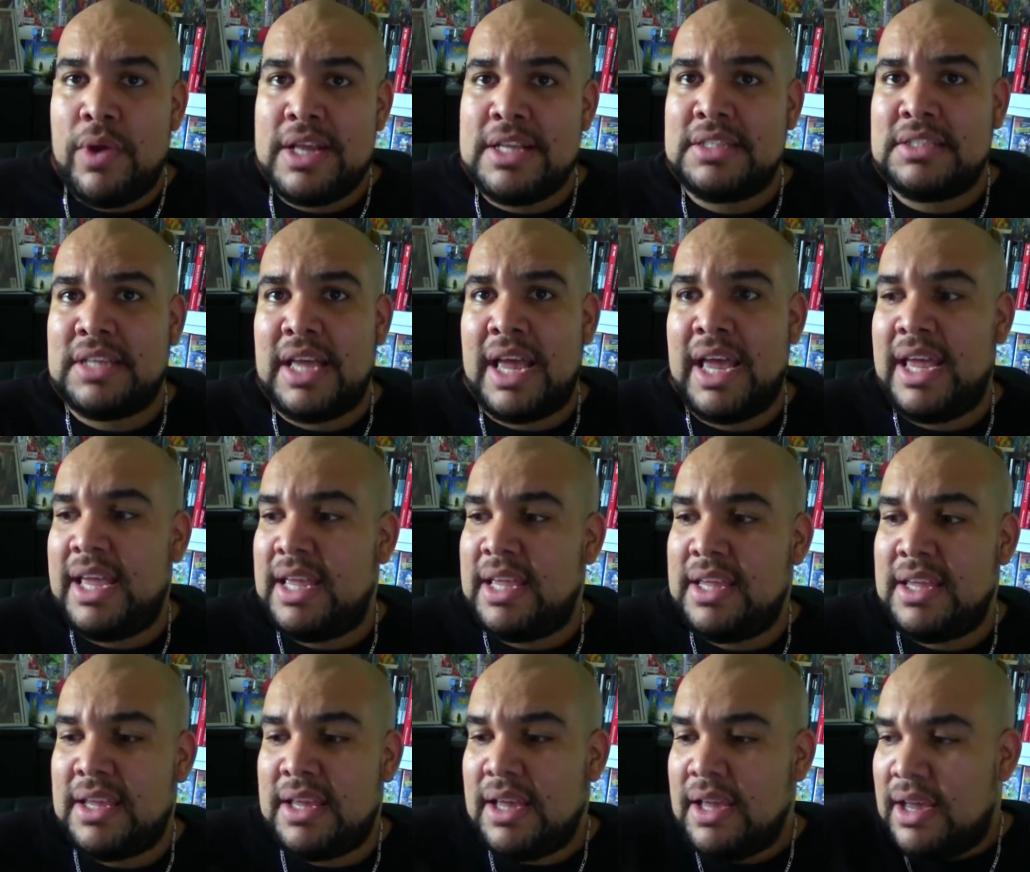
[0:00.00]
wins
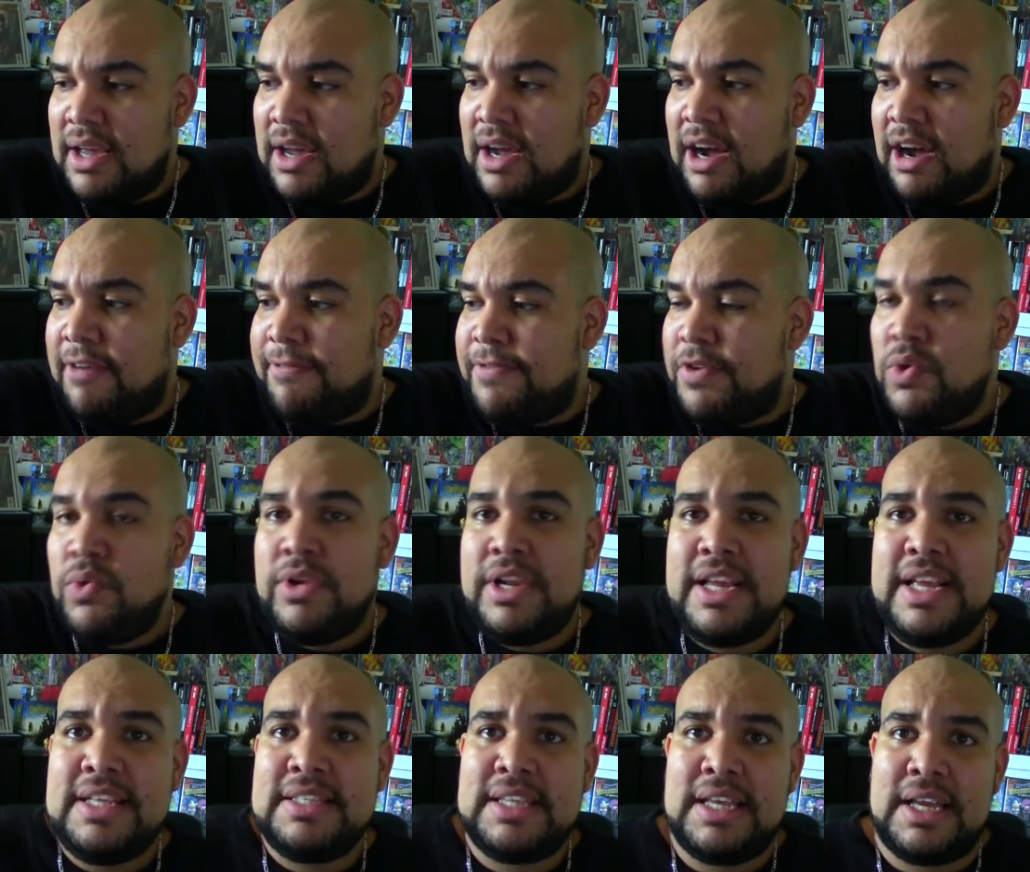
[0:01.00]
a
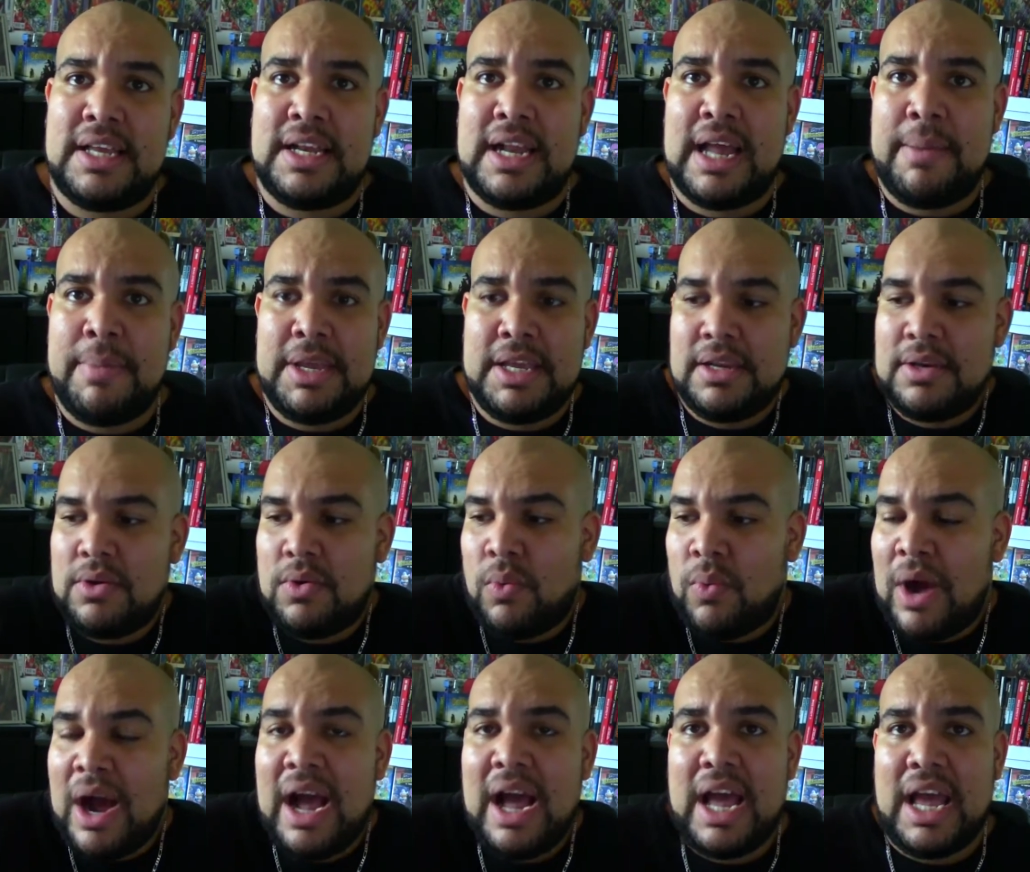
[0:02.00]
feud he's in. I mean,
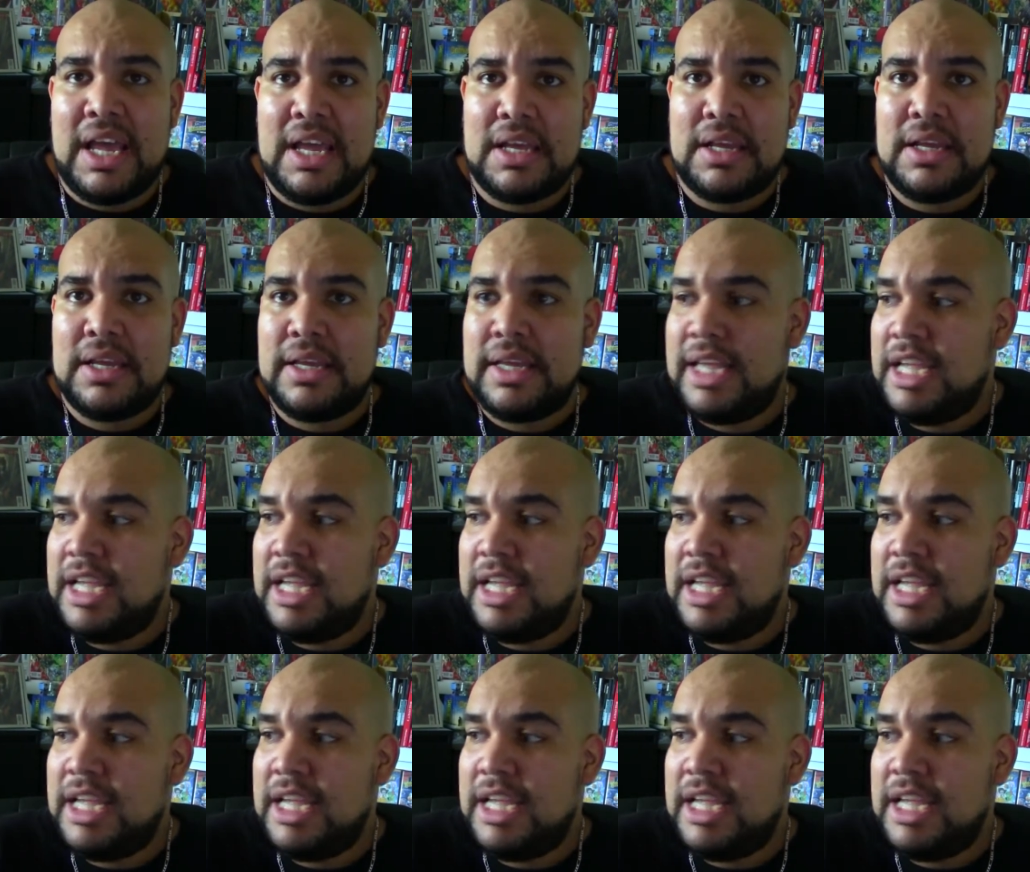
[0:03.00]
why?